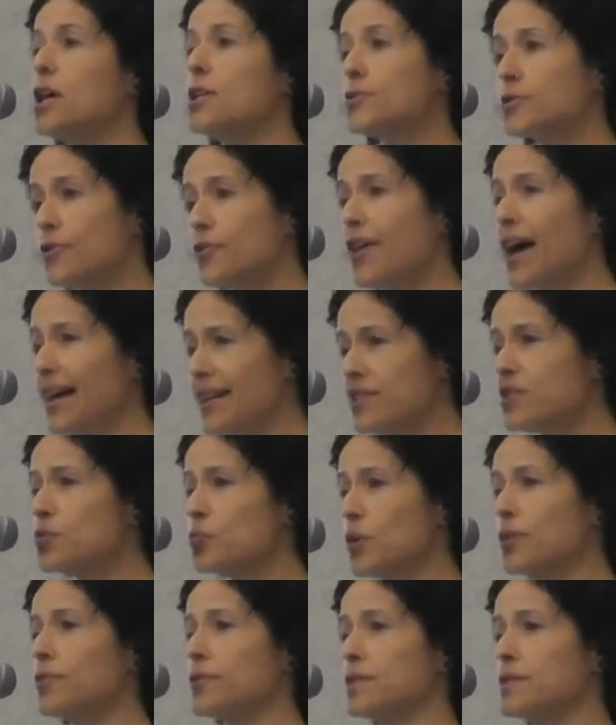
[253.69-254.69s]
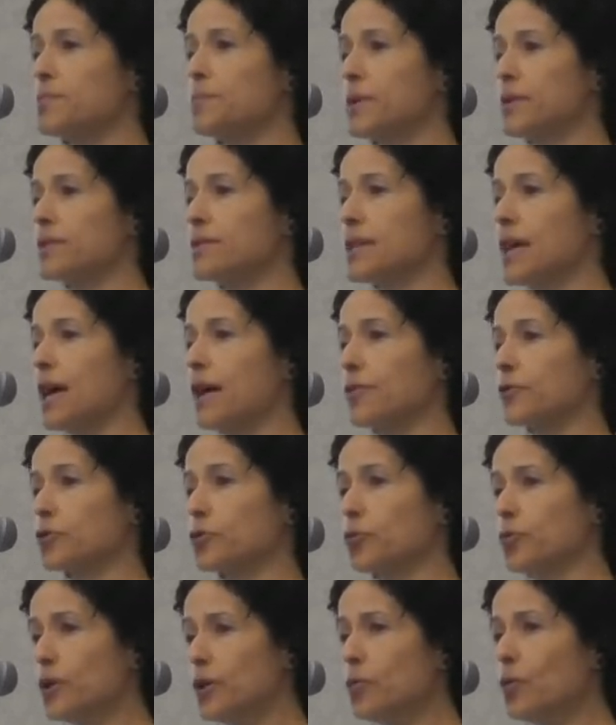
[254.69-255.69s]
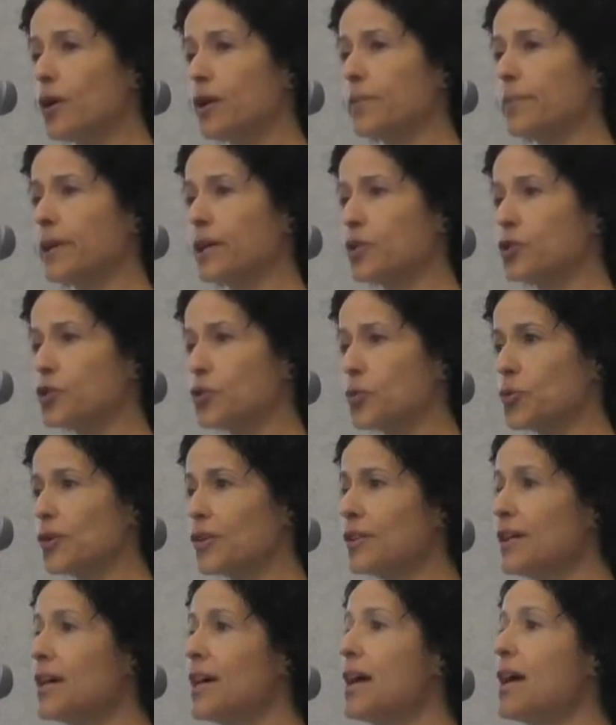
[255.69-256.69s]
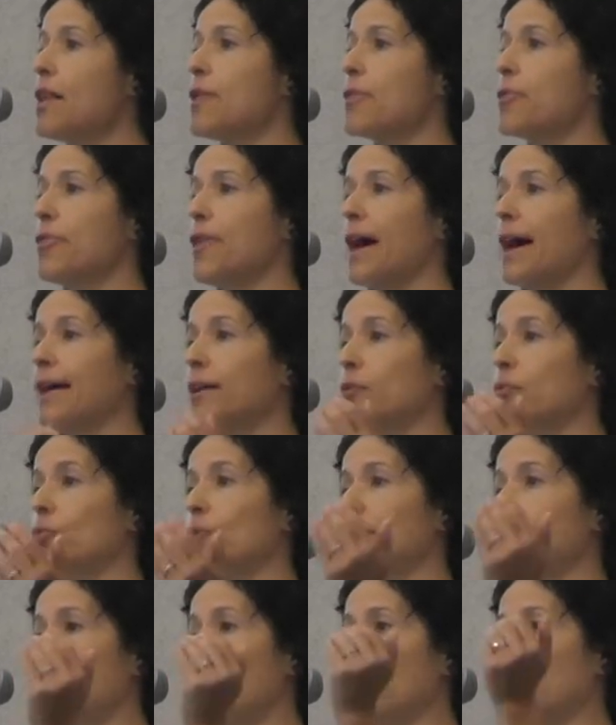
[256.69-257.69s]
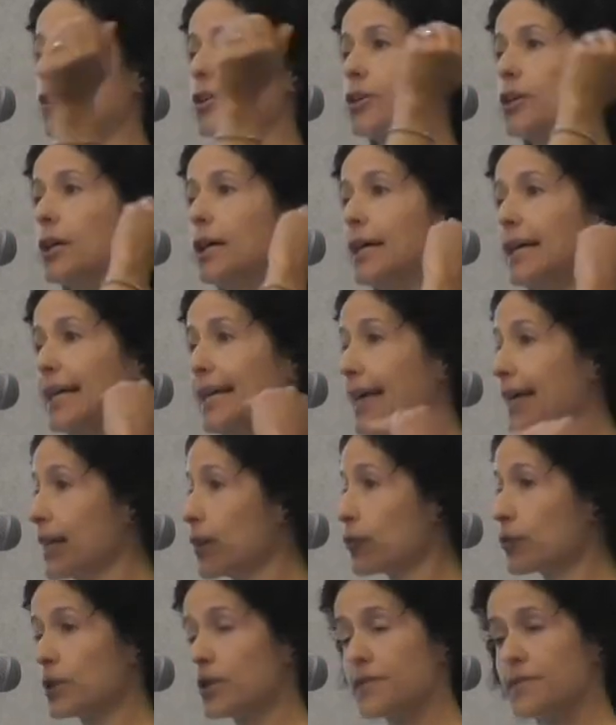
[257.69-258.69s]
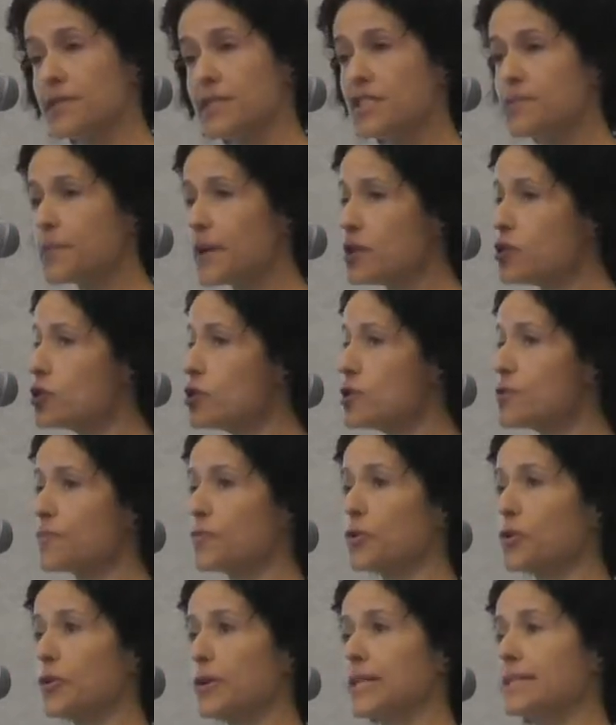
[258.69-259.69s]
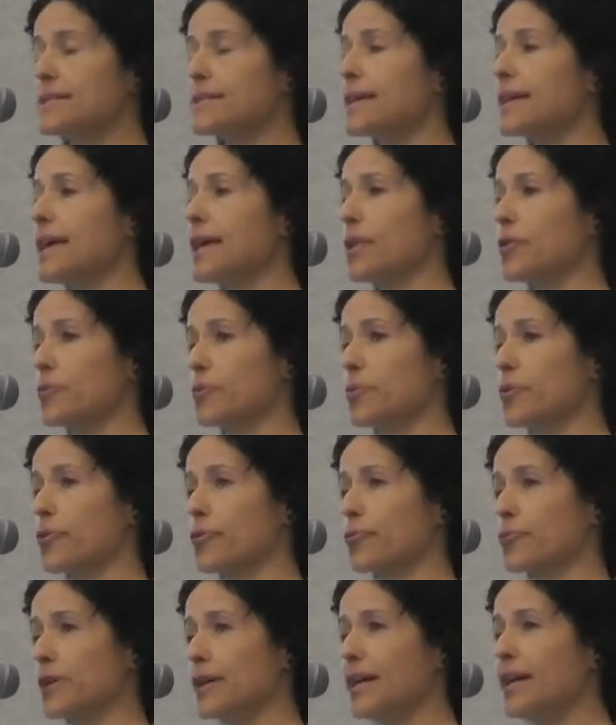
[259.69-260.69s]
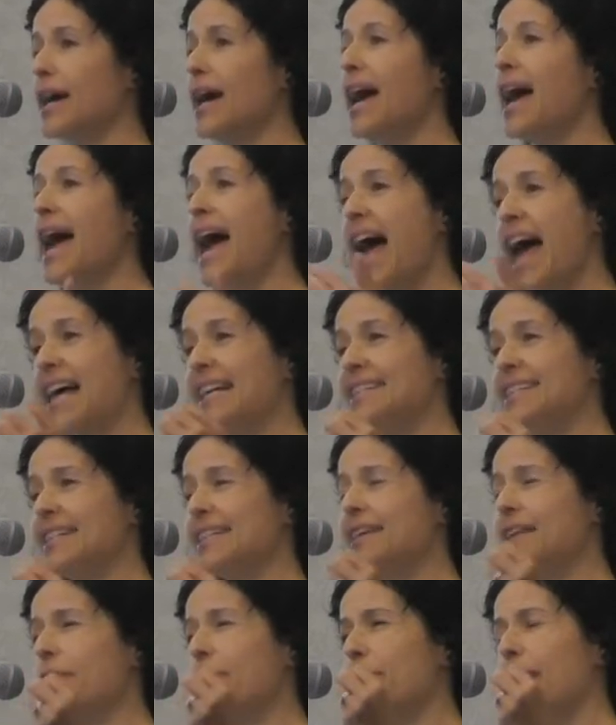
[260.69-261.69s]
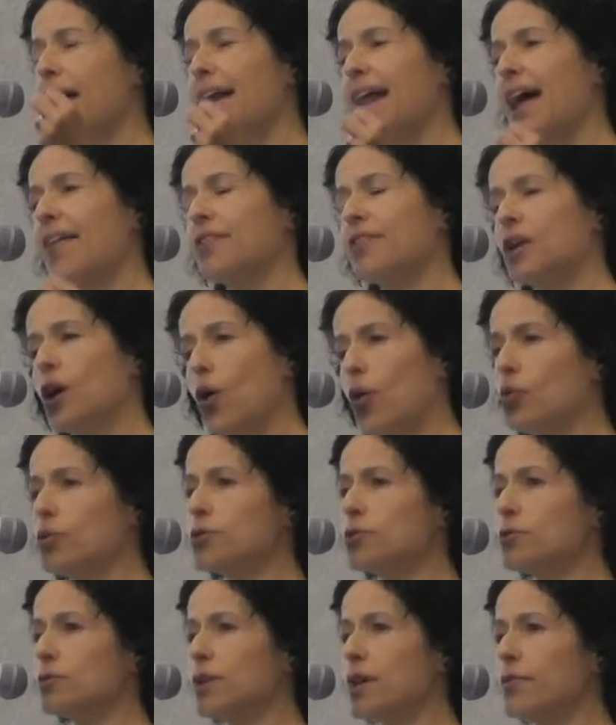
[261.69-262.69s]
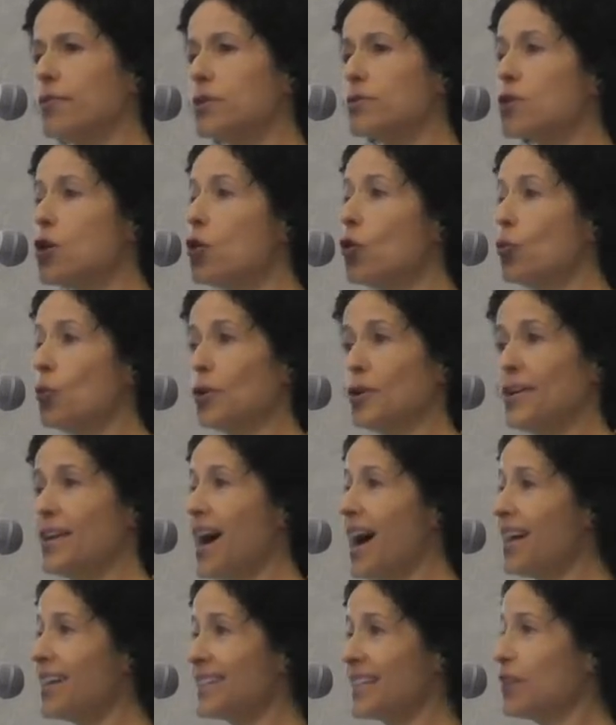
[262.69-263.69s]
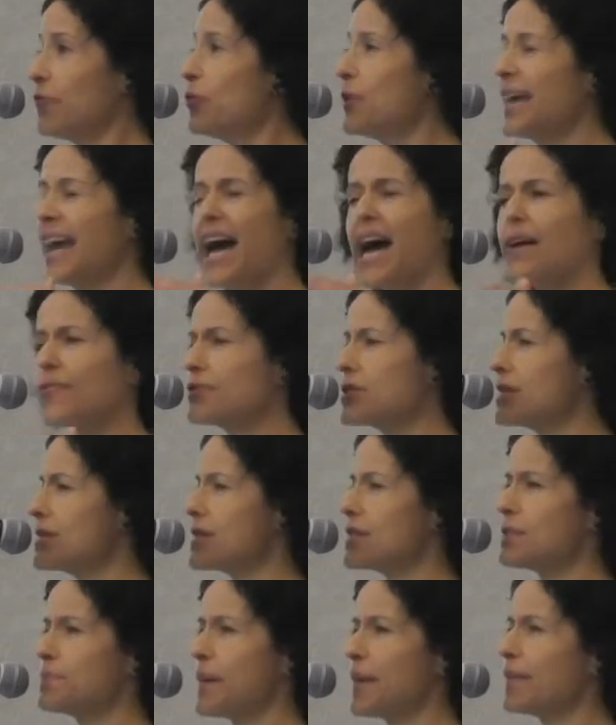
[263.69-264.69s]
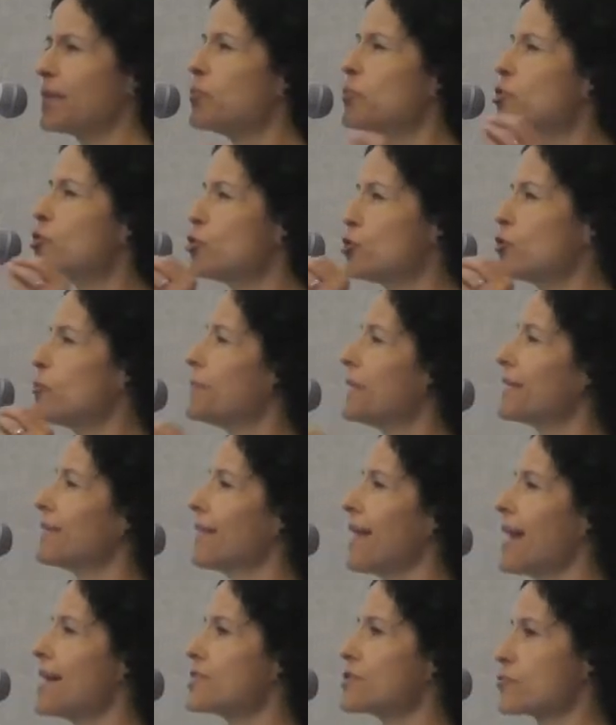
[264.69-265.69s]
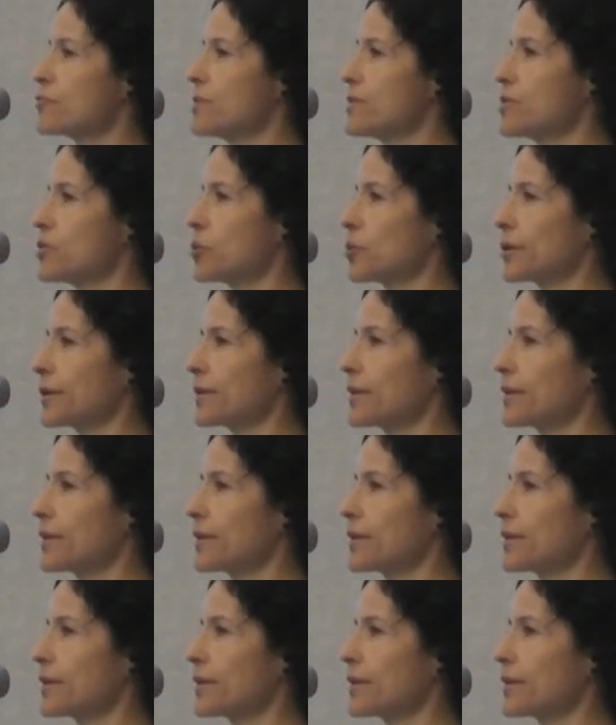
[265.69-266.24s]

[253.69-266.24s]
So that is what this bill is after. We want to make sure that we are getting rid of suspensions for grades K through 3, and that at the older levels, we're not, if we have to suspend them, which should be a last resort.